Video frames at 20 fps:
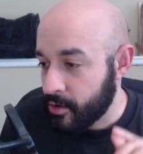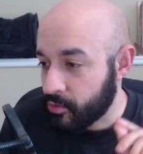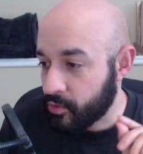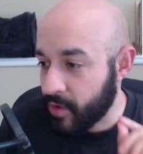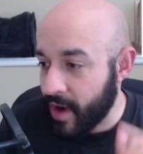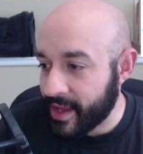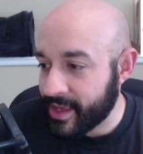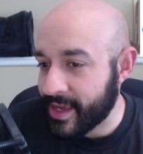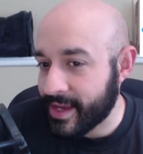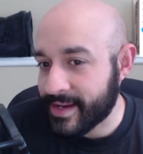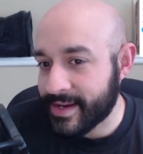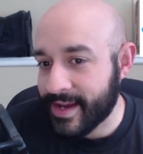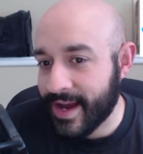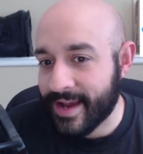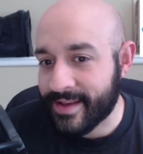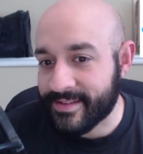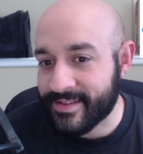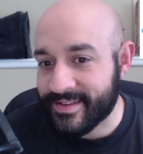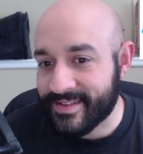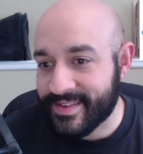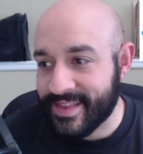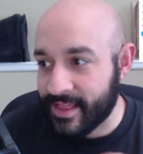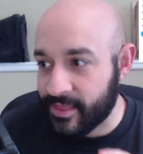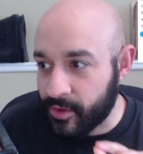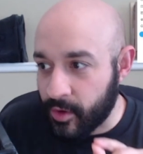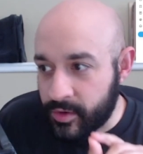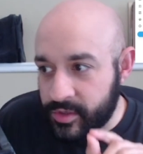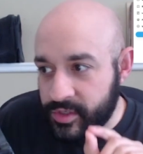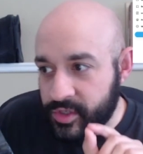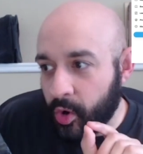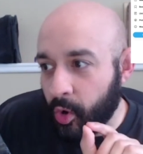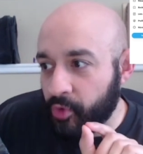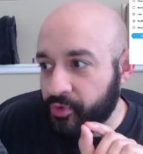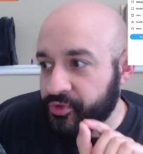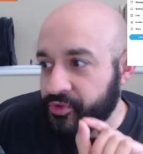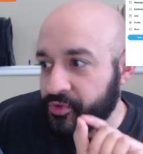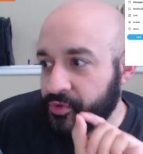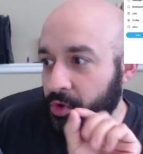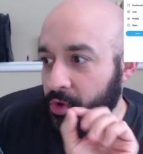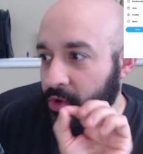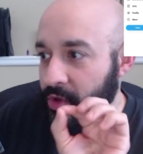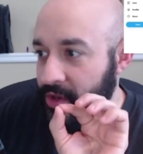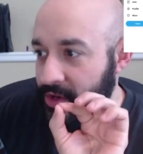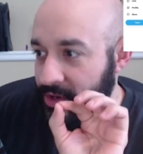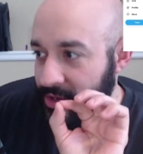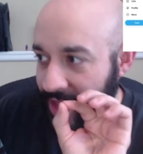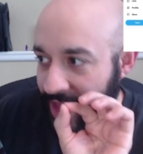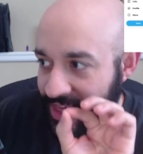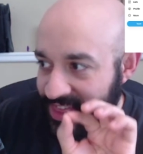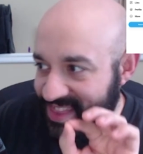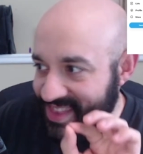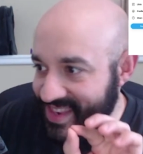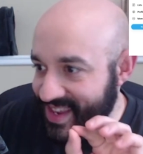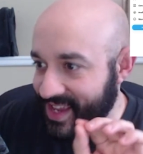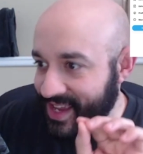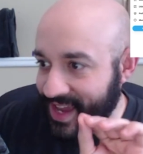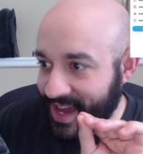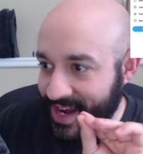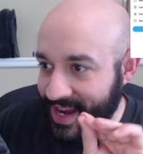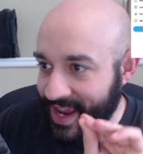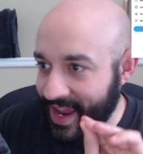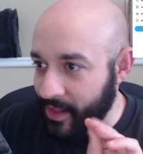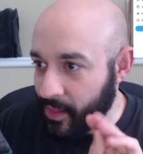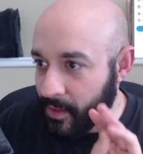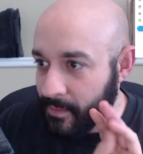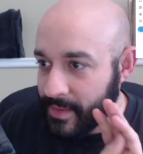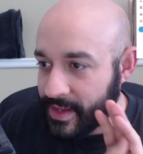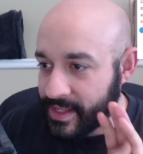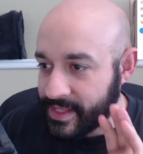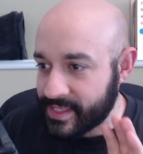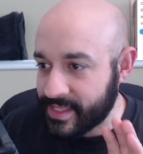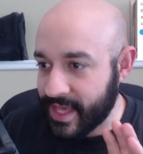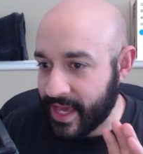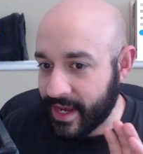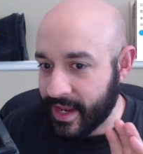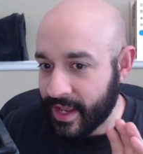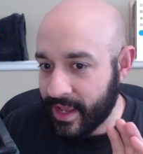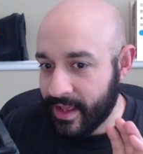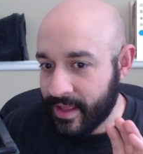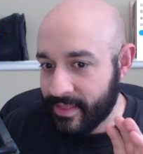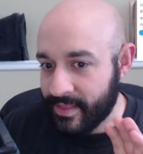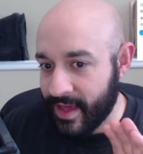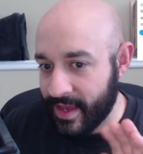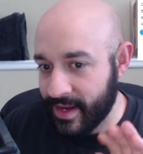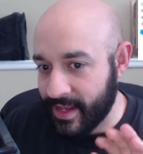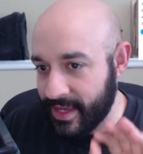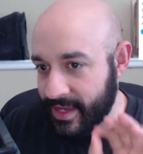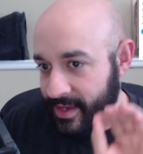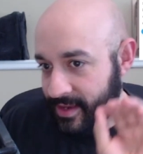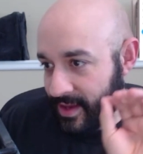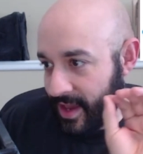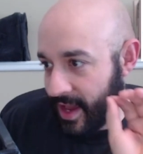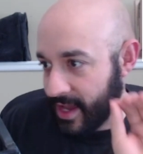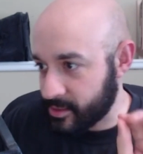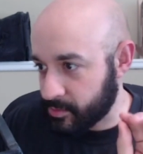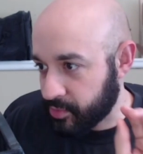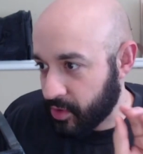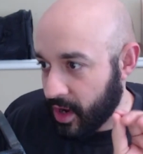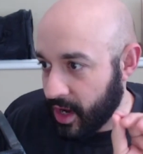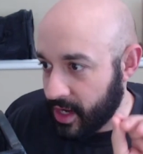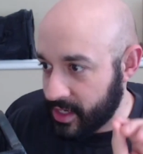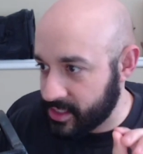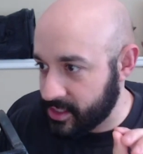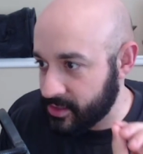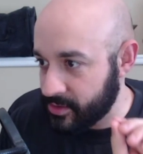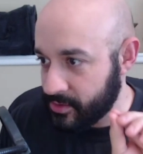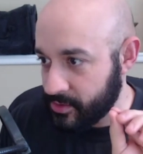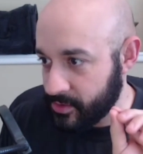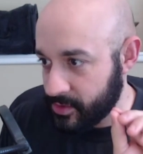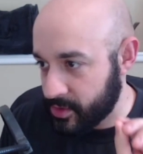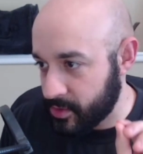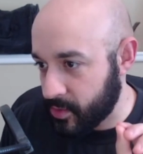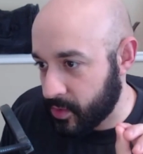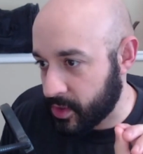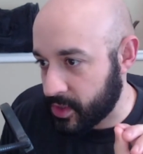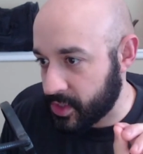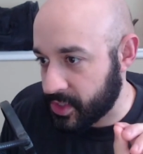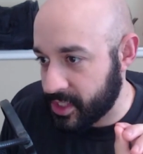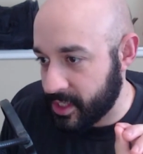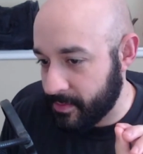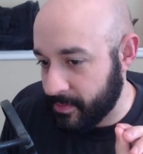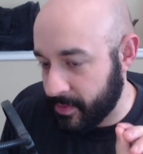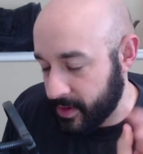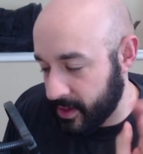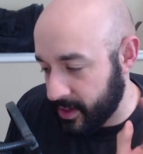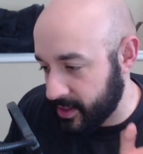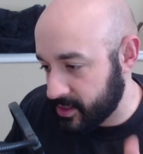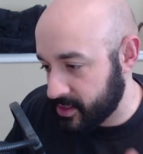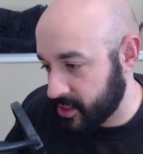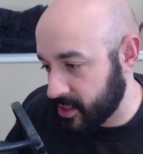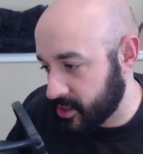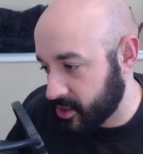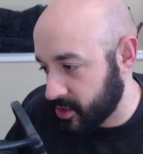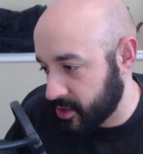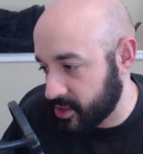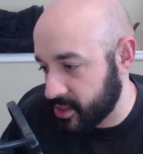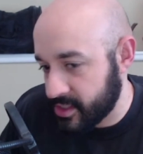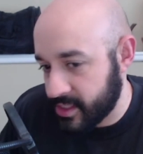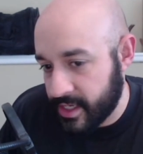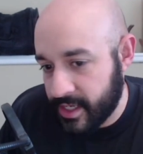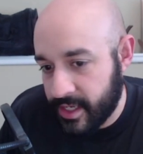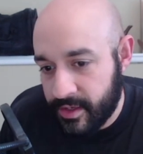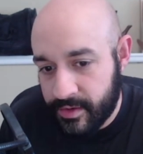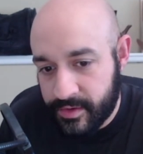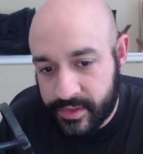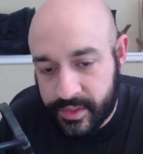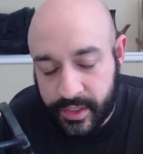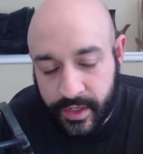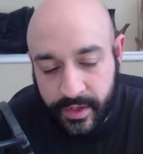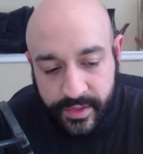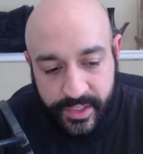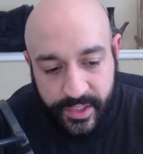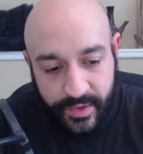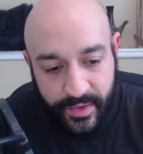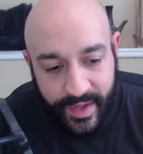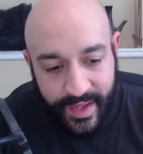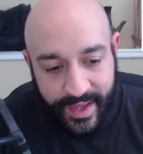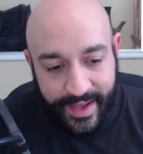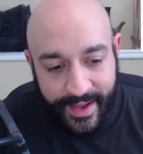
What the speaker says: recognizes that those cultural and ethnic kind of elements that he has brought to worship in the churches that he used to go to,